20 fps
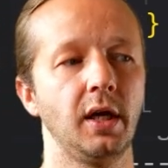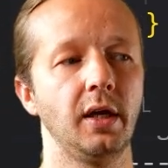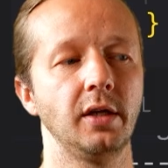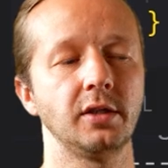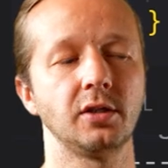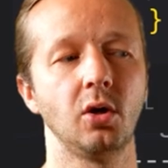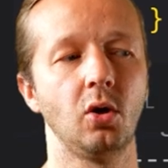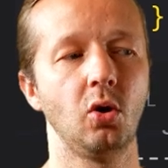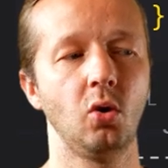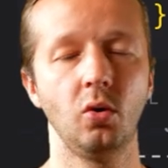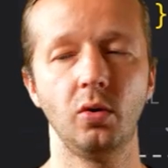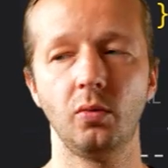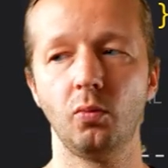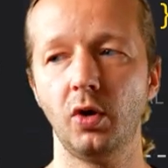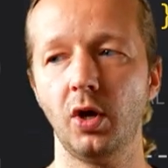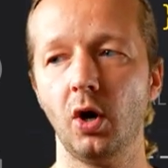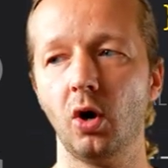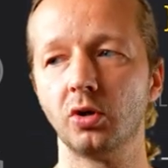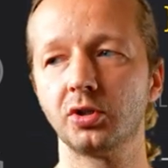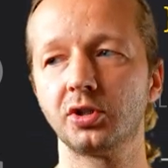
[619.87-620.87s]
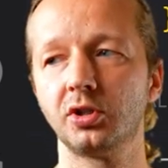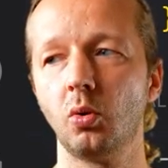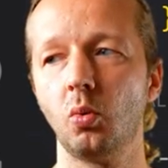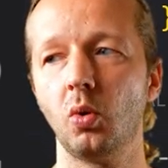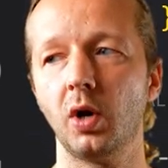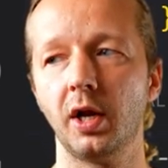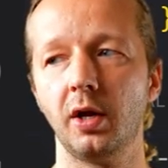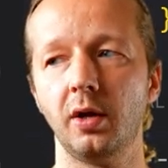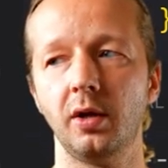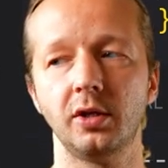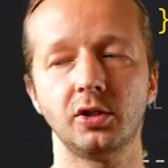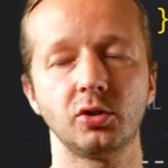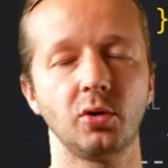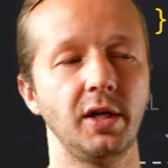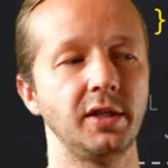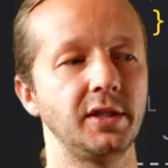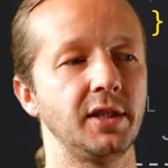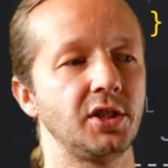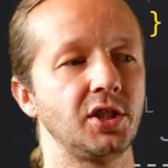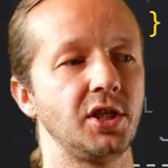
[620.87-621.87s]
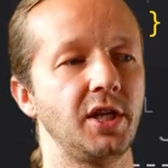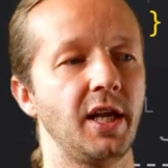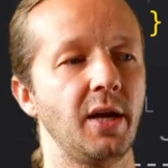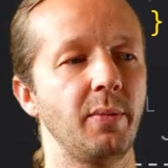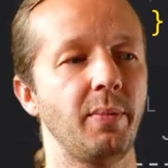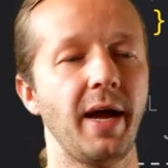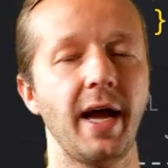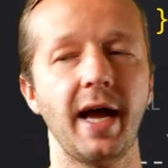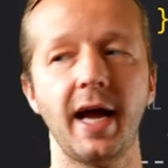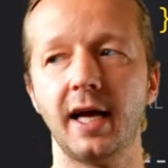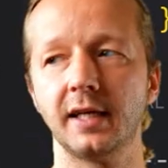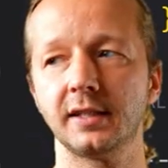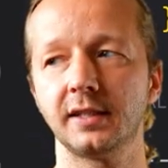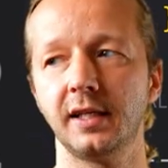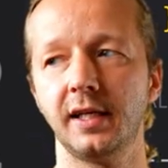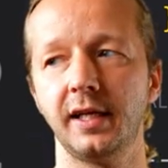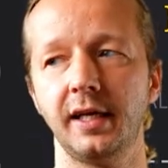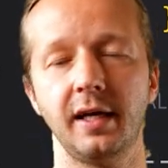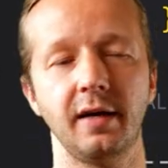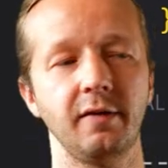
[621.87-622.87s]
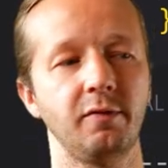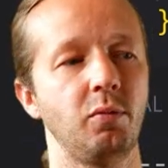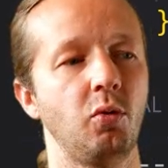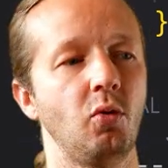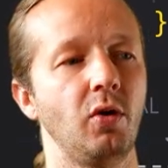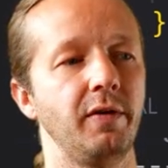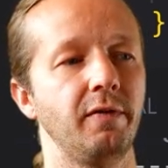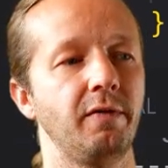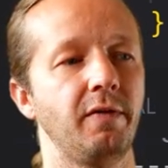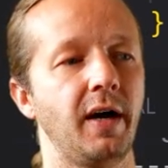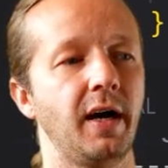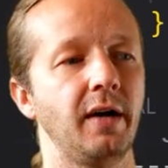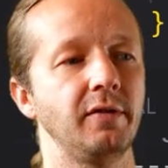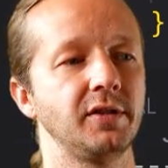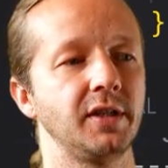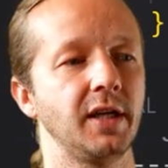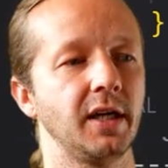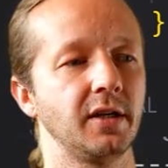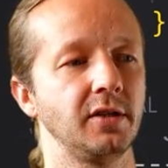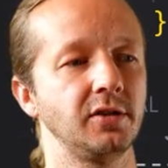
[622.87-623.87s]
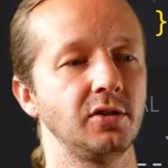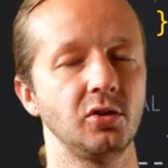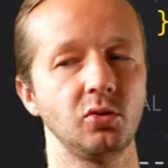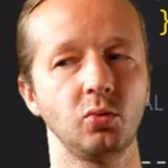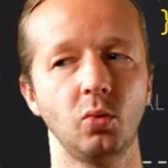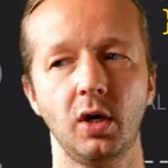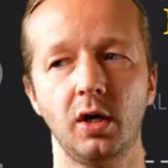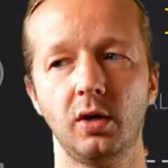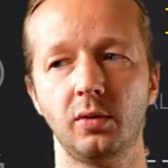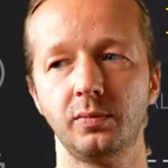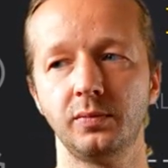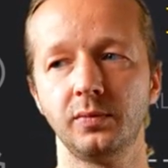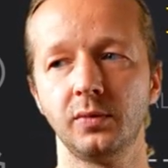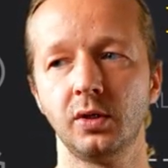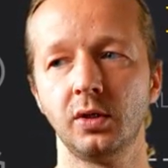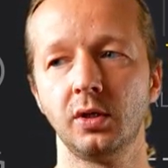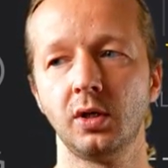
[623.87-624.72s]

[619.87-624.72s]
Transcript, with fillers: So we also wanna transition the opacity of 0.5 seconds as well.